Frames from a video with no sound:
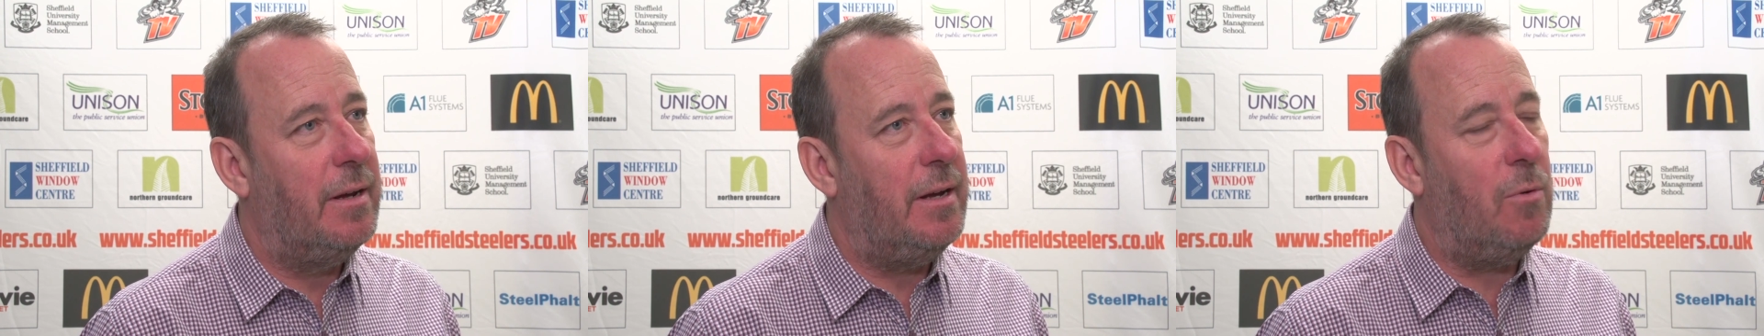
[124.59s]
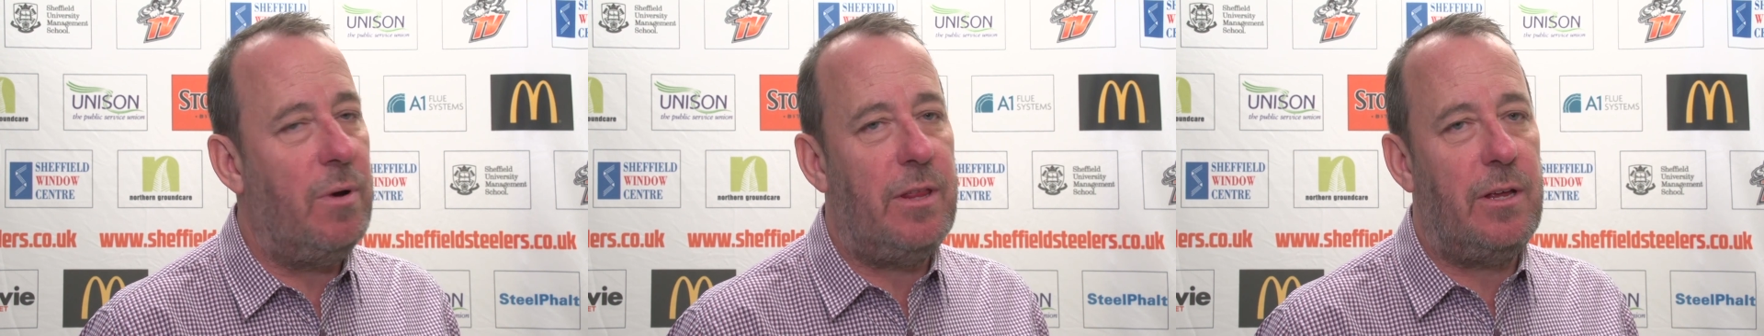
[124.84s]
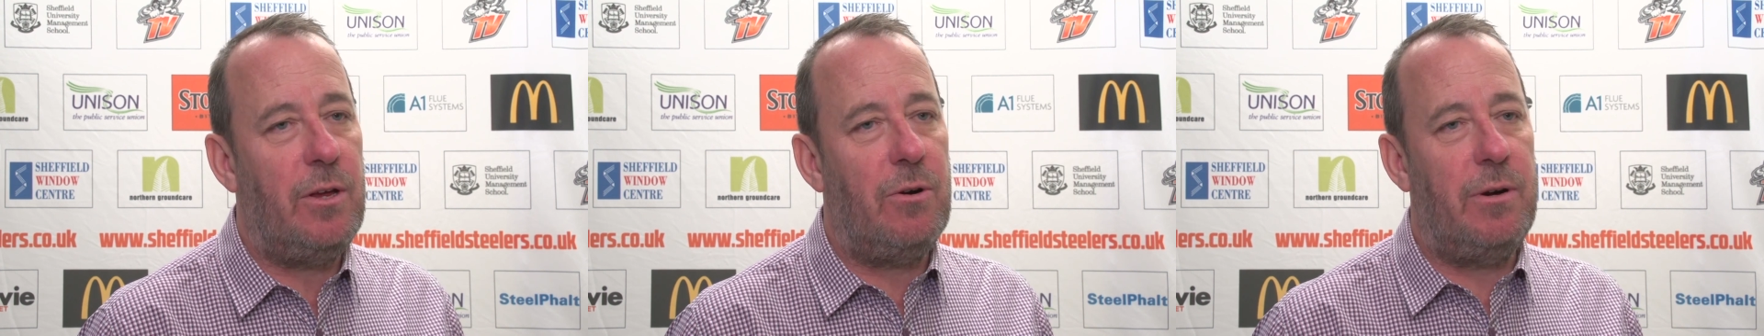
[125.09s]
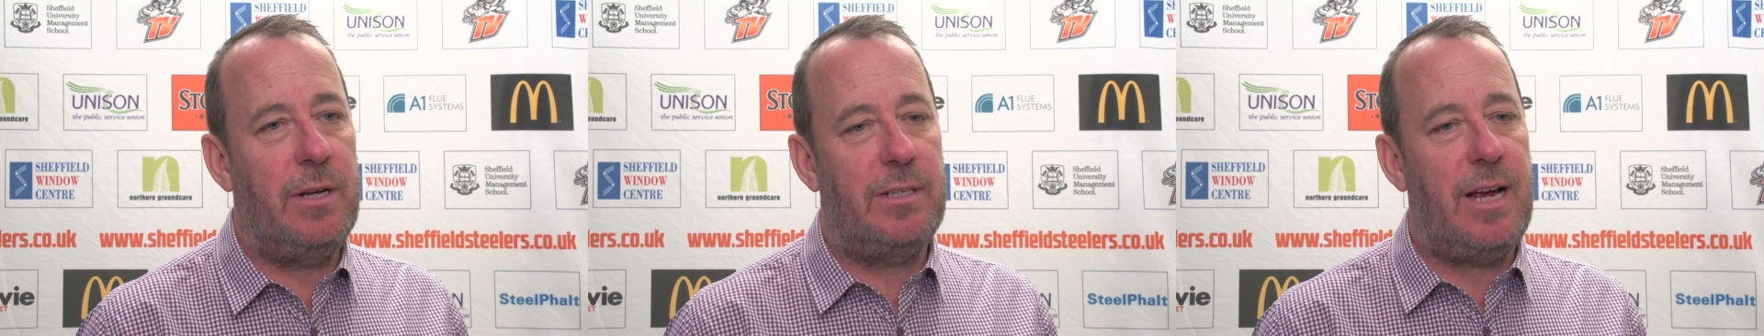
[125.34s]
You know, whether
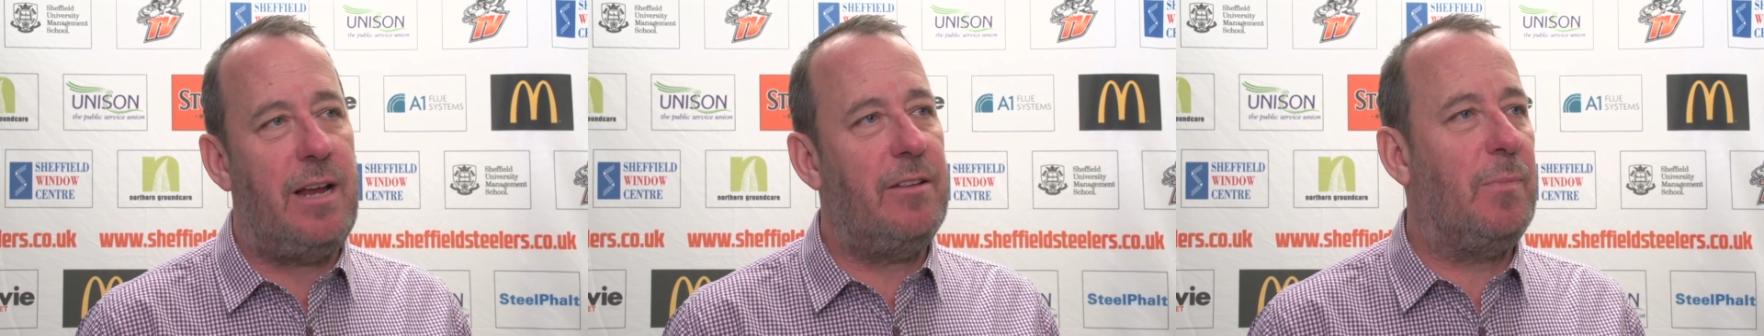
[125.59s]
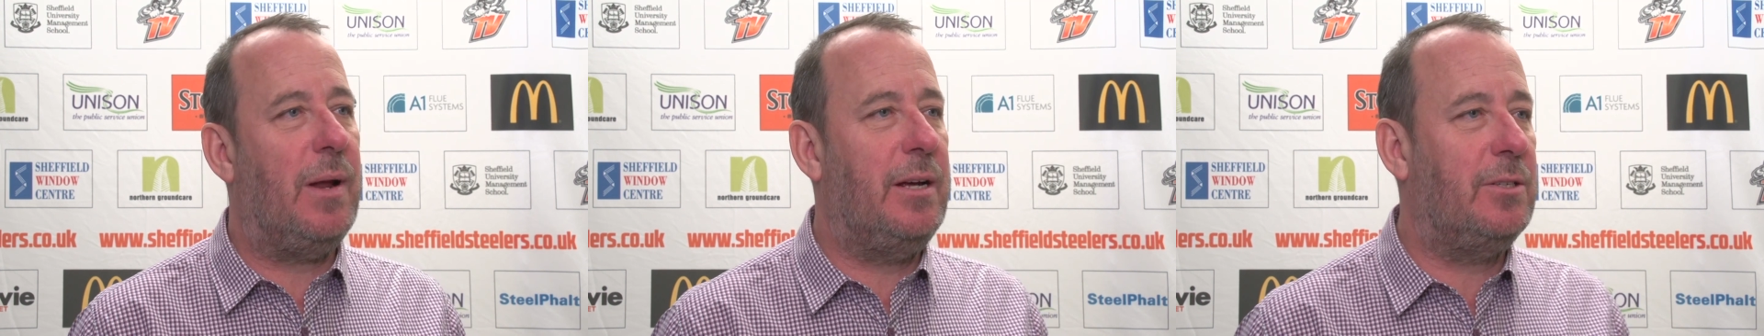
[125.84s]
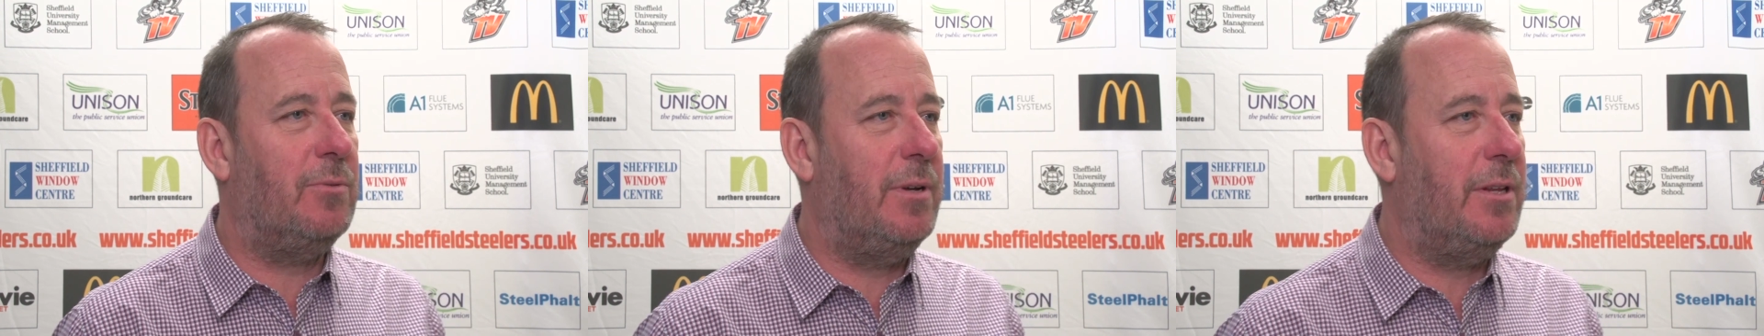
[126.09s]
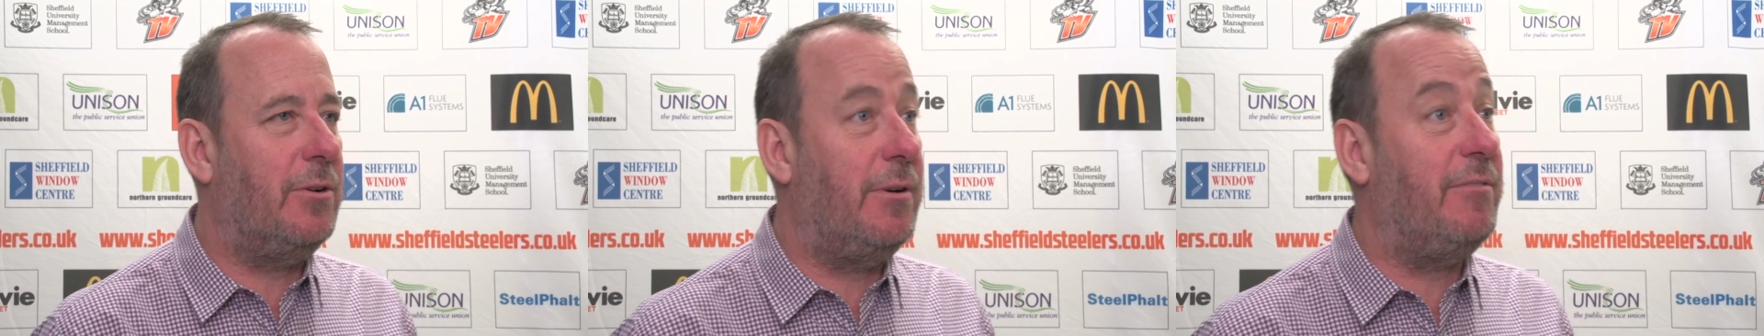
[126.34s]
you're in tenth place or
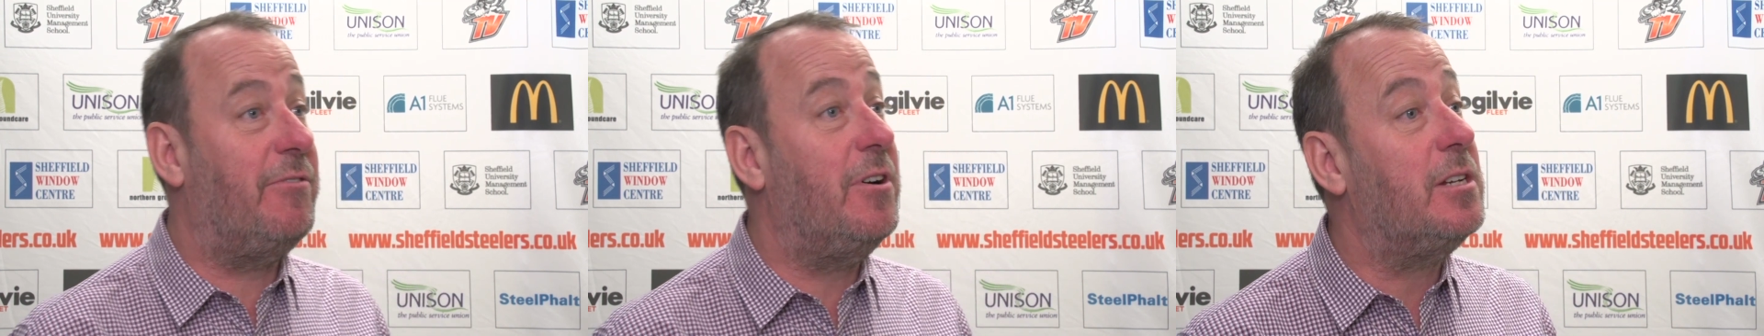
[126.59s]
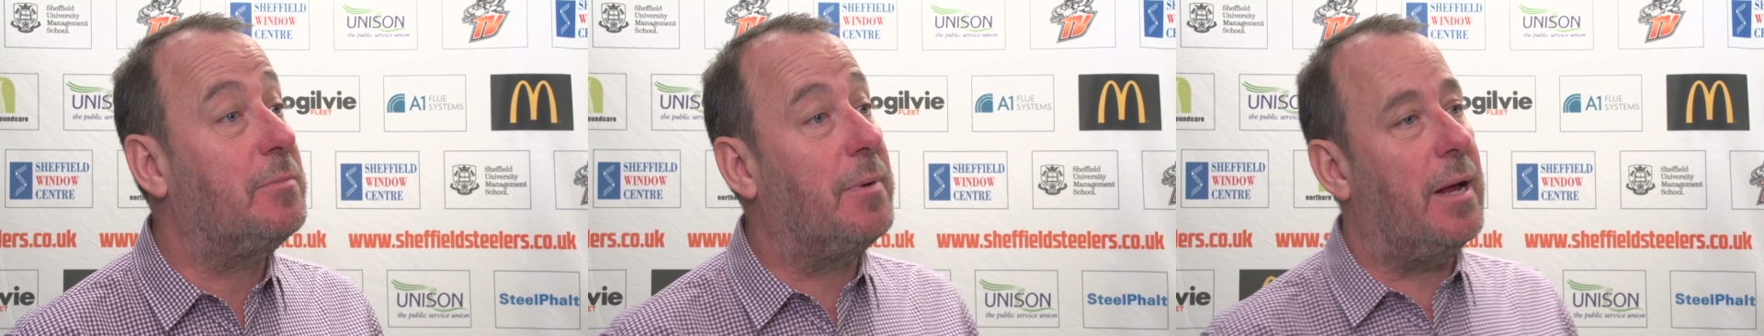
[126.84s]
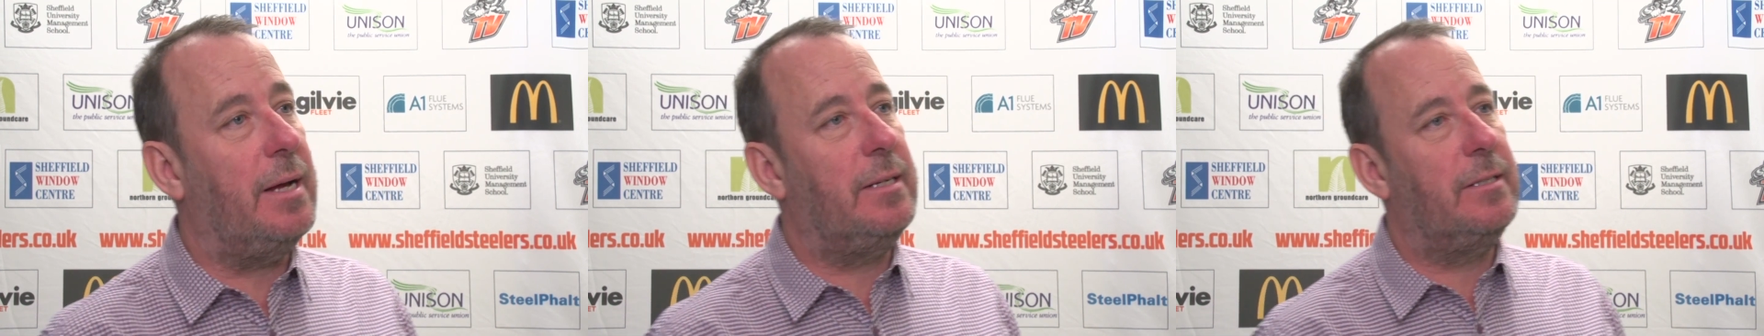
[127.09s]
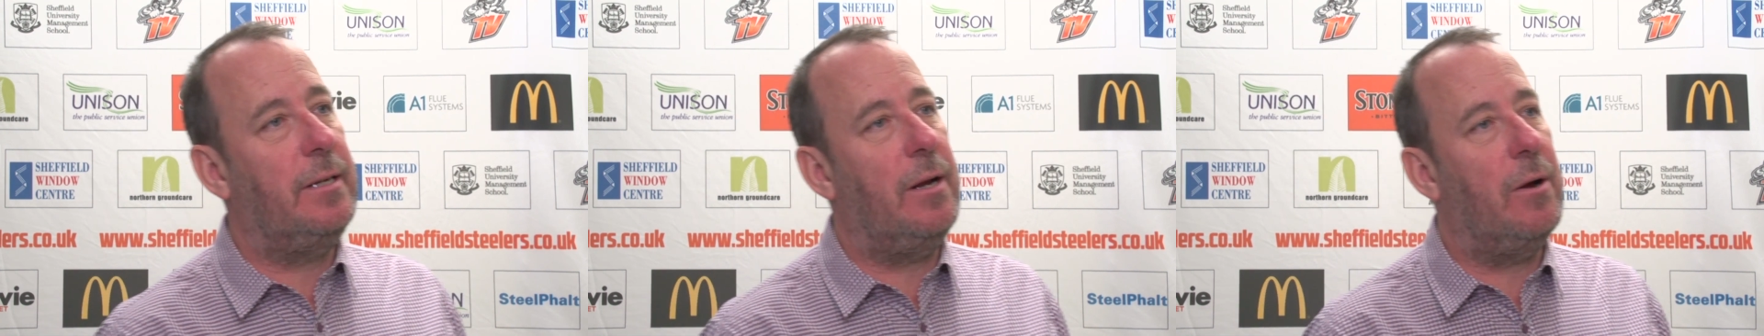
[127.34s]
whether you're in first
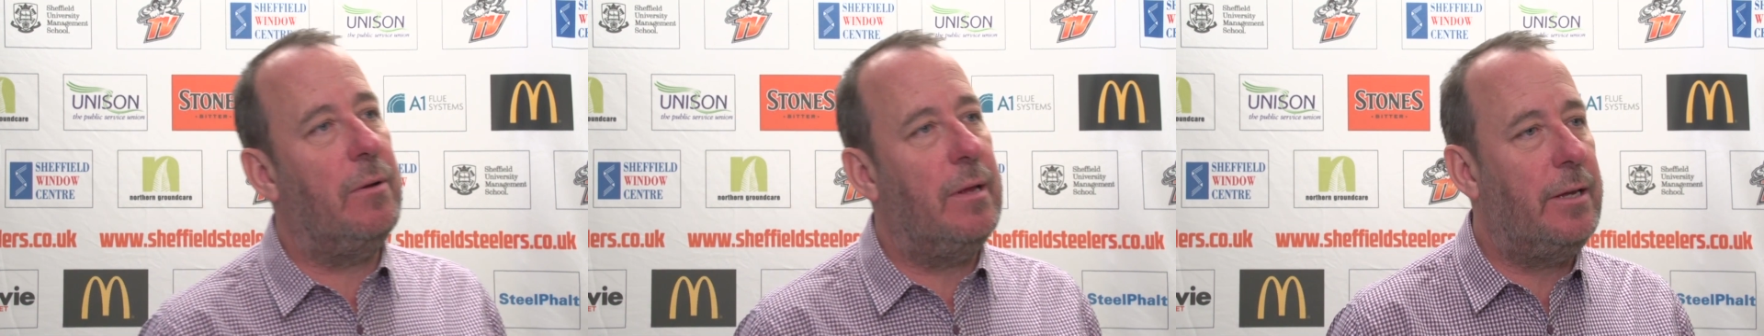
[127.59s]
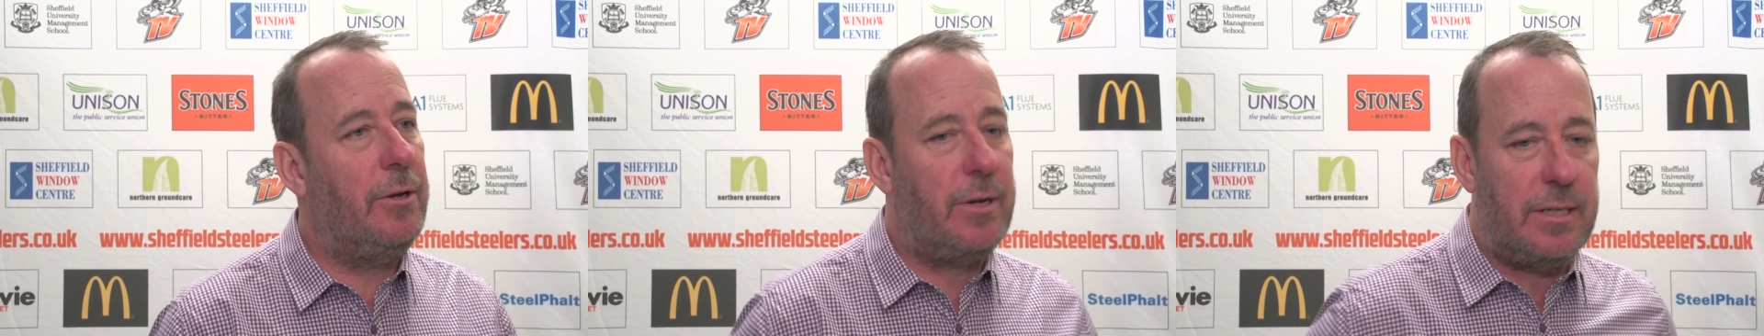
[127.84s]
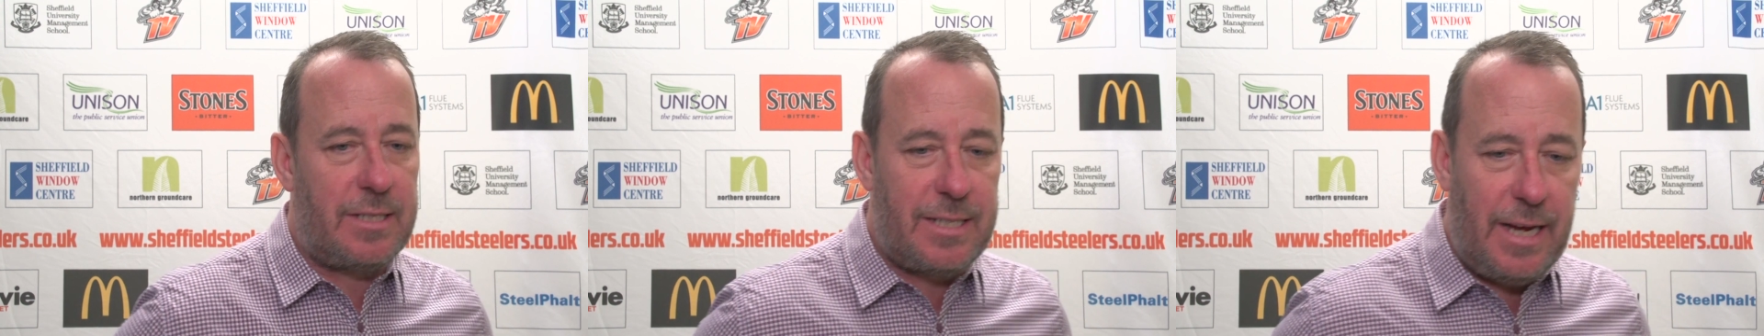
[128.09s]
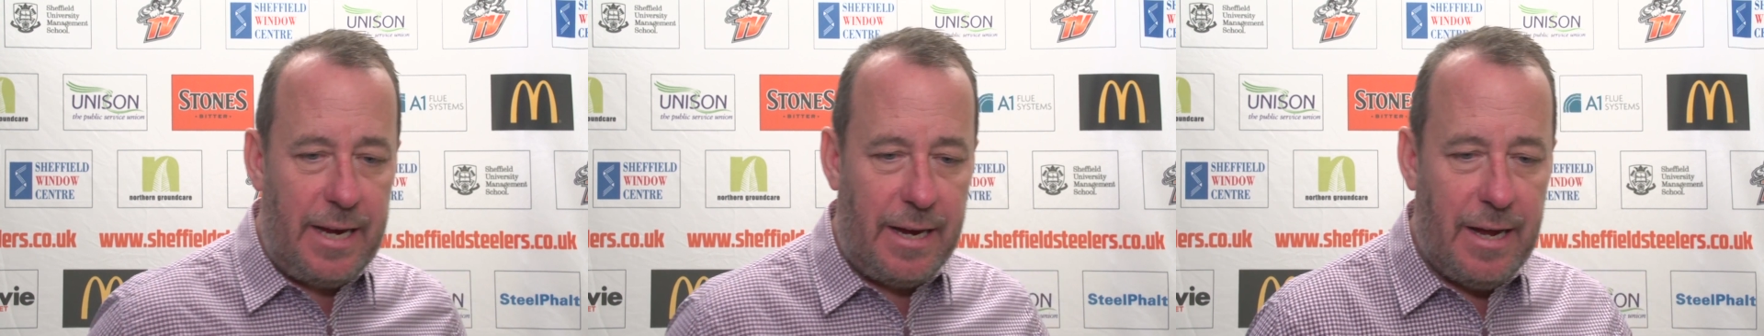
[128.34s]
place, you know, you can
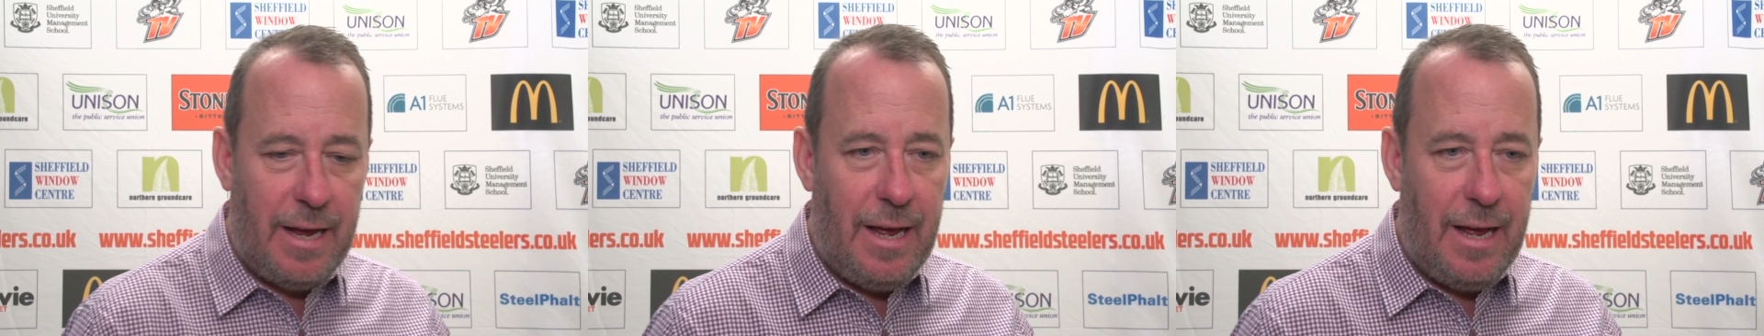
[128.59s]
see